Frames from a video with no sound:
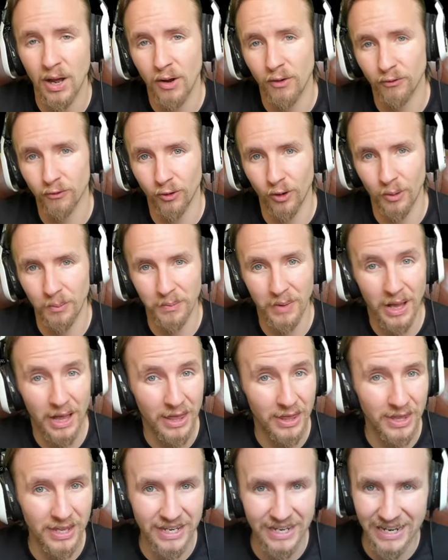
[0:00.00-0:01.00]
from
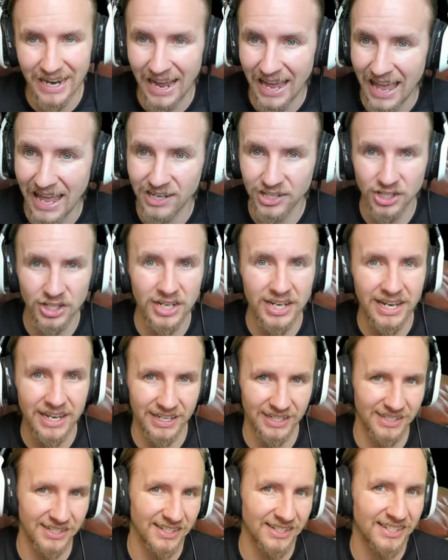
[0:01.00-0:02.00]
the uh,
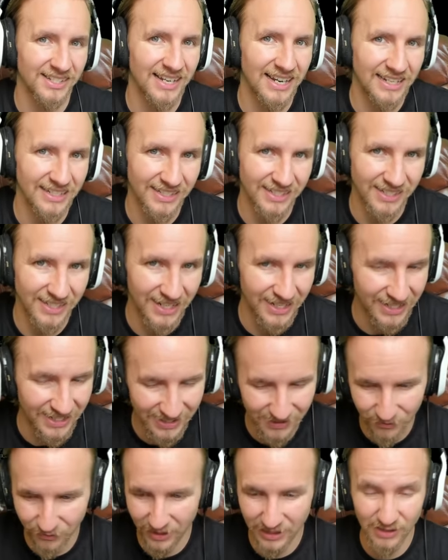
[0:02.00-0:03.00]
engineers' starters keys,
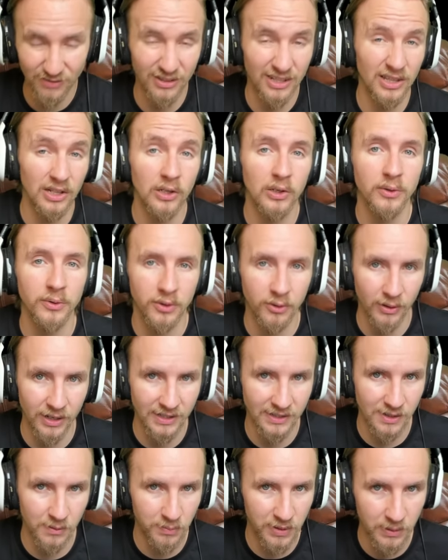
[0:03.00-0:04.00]
effectively the loot
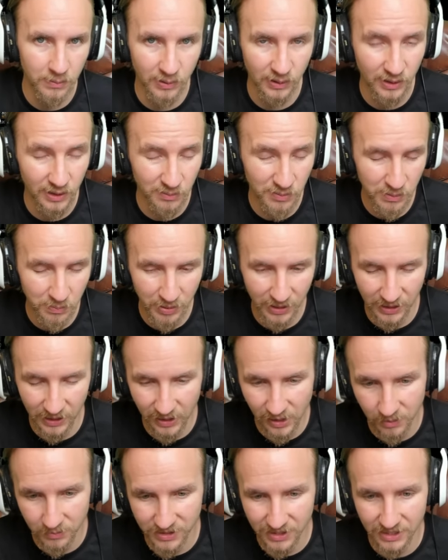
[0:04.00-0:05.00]
crates that people are going to be picking
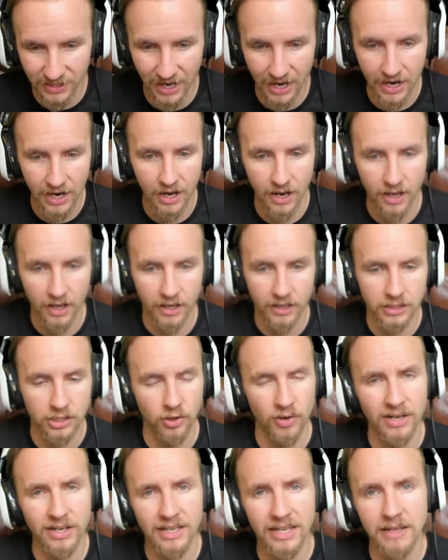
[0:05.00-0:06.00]
up today.
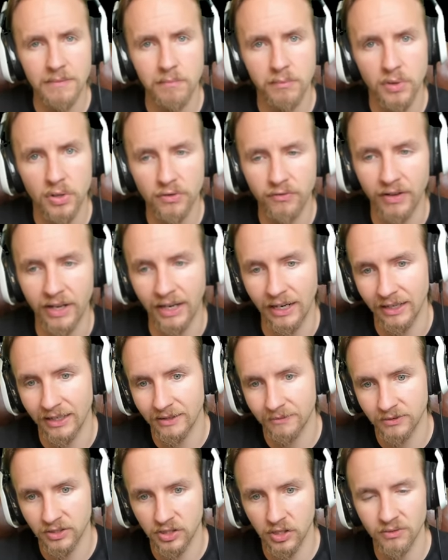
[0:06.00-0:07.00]
Try and keep moving
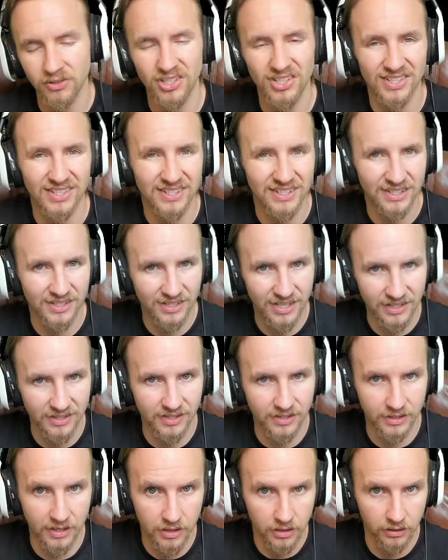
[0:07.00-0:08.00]
and don't just sit
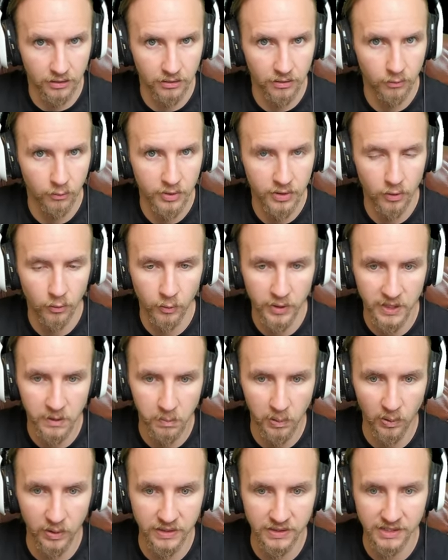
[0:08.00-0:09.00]
still with your weak
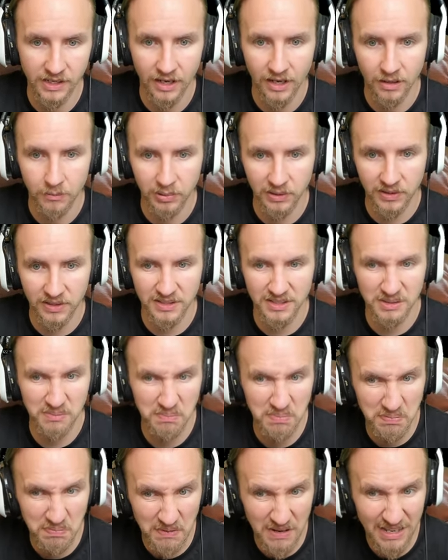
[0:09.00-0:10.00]
points because
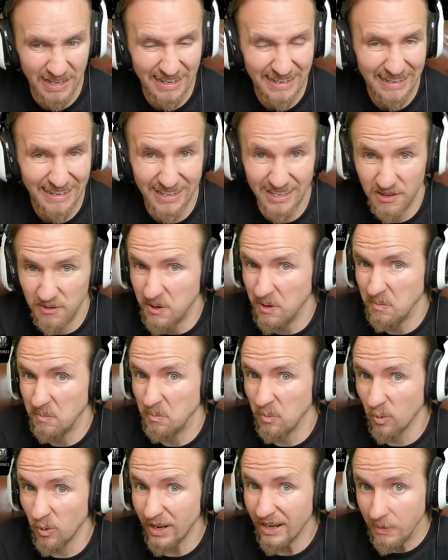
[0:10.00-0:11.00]
you can
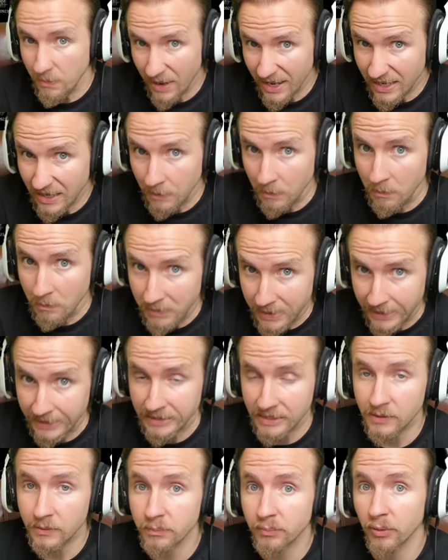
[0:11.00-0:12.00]
really make it
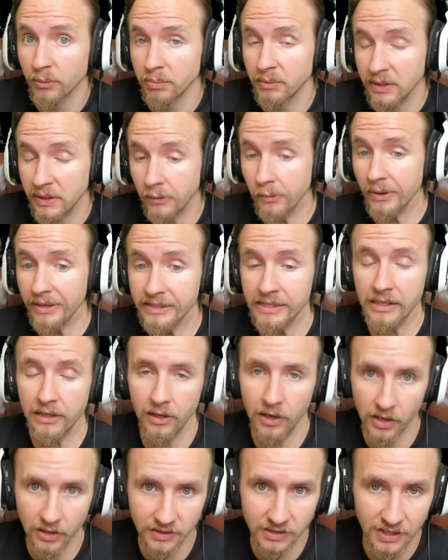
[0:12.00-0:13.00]
miss probably quite a
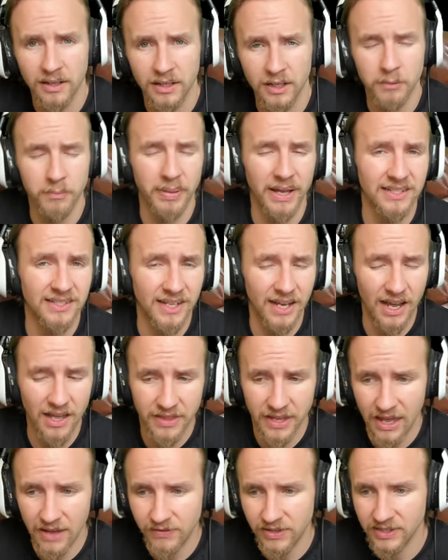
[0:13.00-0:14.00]
lot compared to
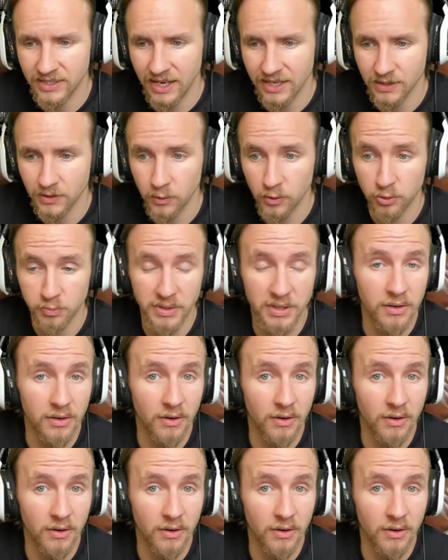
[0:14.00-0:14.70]
other heavy tanks which would be